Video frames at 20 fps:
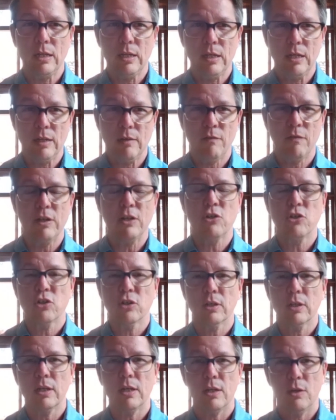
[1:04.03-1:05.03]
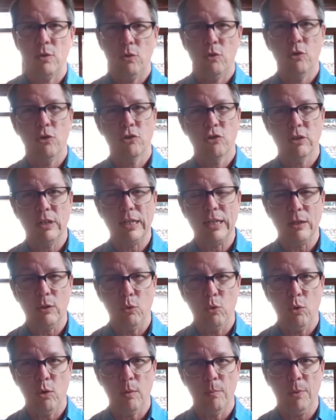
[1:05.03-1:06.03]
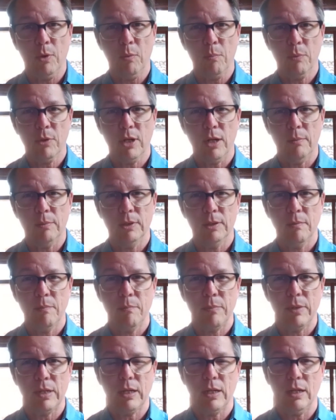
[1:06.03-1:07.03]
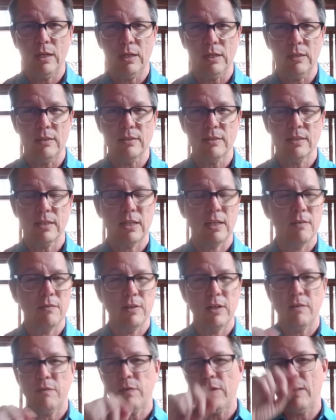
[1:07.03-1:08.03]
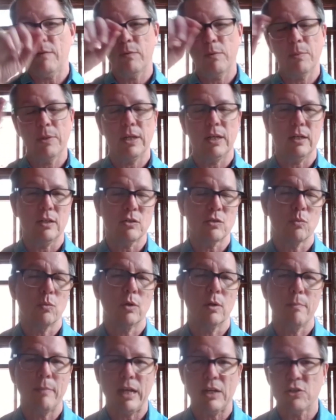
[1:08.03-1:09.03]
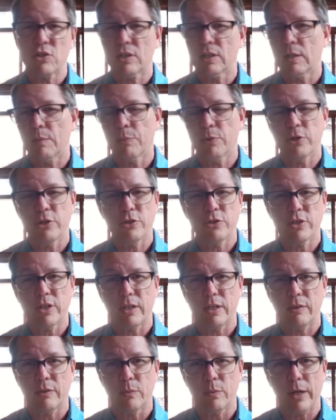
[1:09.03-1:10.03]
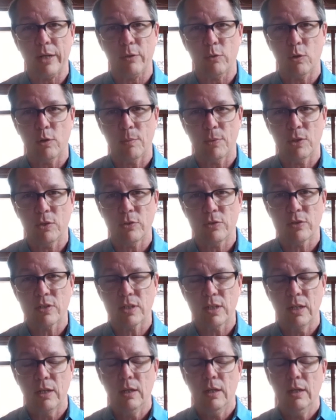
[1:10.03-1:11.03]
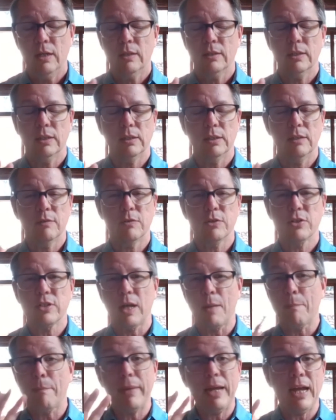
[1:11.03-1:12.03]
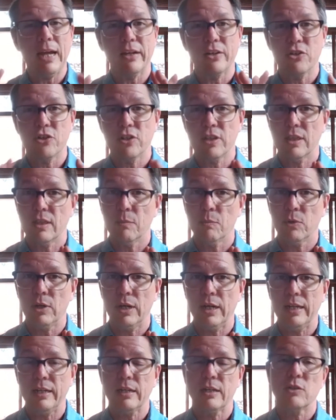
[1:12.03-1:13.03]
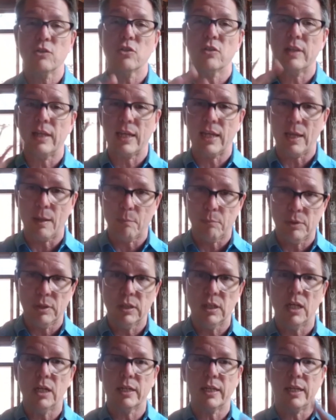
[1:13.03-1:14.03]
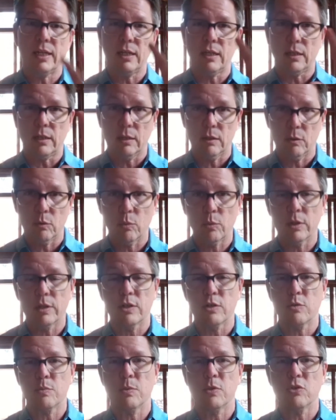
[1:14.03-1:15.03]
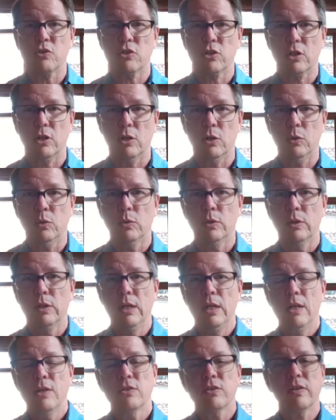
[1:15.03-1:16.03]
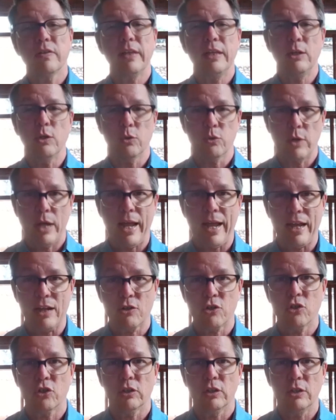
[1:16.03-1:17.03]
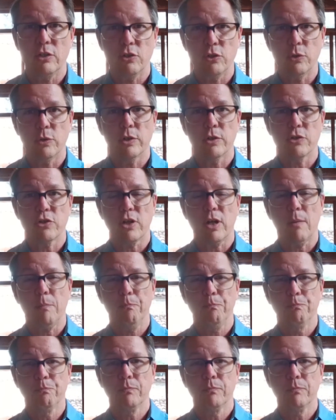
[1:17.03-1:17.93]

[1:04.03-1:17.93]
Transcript: eventually you usually get a hormone problem, because even if everybody else were magically producing the right hormones, the liver's not packaging them right, and so they can't plug in where they're supposed to go, so they don't actually do their job.